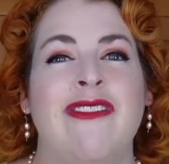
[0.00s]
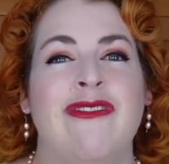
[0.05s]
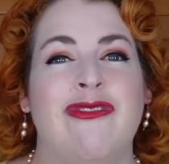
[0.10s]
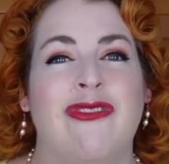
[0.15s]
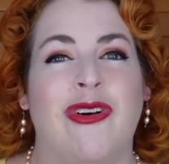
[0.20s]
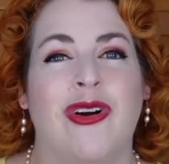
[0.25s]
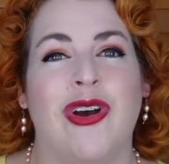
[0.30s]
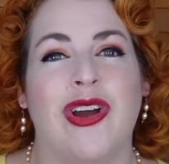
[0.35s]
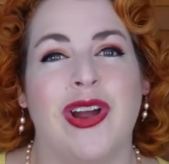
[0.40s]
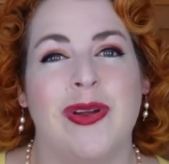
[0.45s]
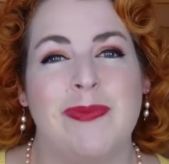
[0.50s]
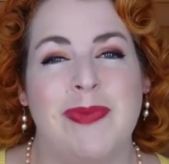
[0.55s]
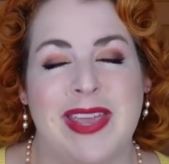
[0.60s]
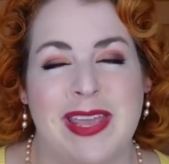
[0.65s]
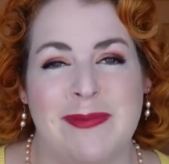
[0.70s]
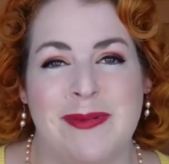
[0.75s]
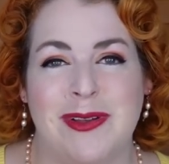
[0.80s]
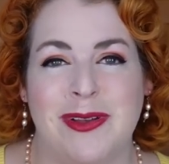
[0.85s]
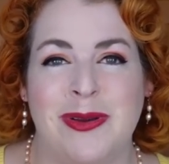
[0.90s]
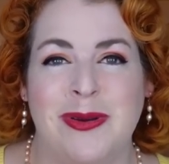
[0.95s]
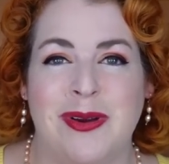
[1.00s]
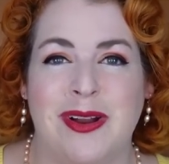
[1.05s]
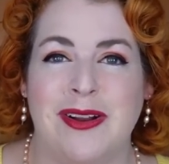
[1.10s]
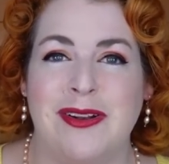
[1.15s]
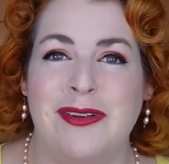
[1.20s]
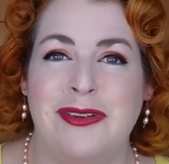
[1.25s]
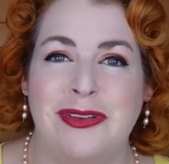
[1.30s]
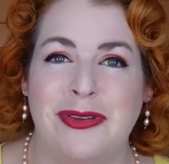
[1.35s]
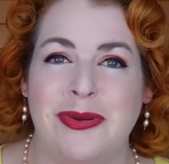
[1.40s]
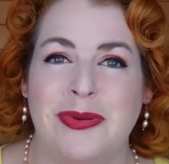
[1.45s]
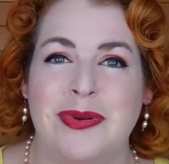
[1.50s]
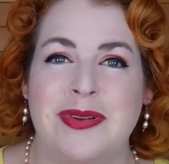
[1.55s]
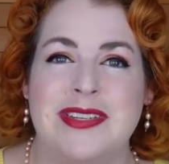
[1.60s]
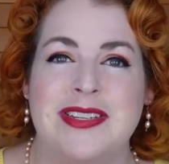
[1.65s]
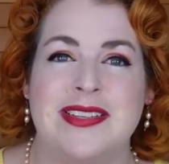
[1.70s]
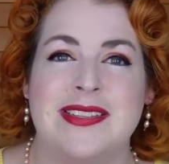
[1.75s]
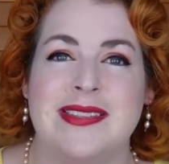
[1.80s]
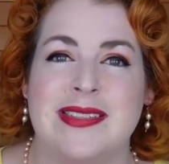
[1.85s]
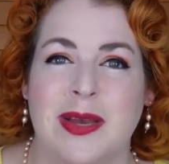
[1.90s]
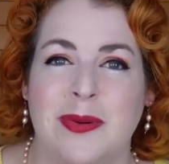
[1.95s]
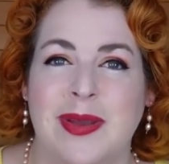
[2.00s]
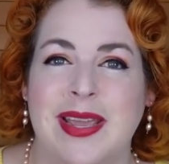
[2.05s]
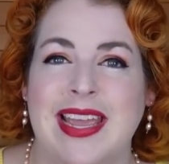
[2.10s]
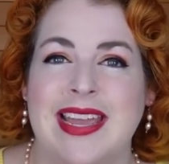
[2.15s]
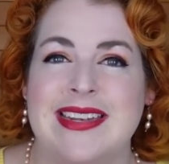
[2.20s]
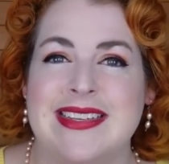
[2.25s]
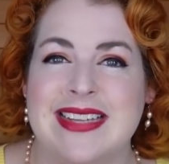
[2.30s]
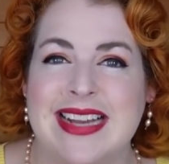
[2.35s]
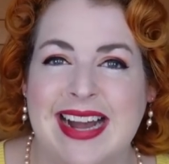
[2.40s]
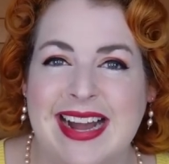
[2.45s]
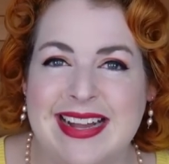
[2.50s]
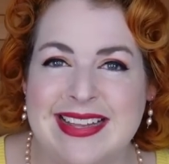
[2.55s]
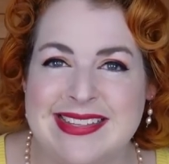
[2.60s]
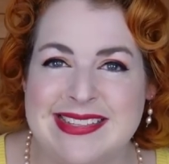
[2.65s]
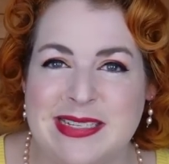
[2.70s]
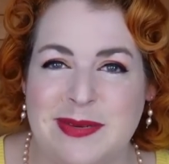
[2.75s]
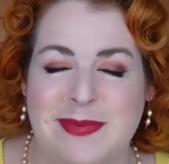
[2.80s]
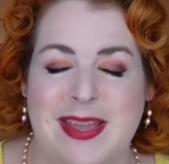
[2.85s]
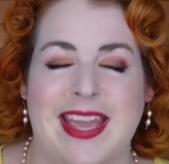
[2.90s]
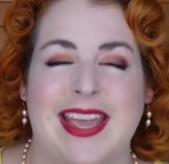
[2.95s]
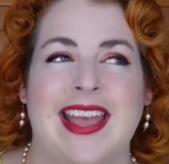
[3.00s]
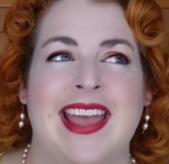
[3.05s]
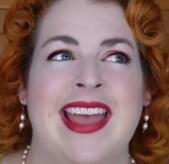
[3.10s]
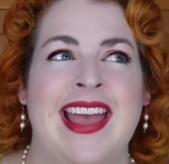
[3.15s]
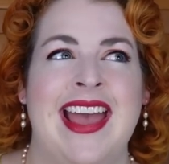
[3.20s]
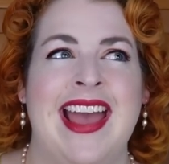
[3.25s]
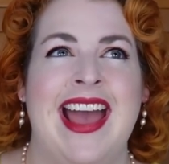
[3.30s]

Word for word: for people who are new to sewing into costuming.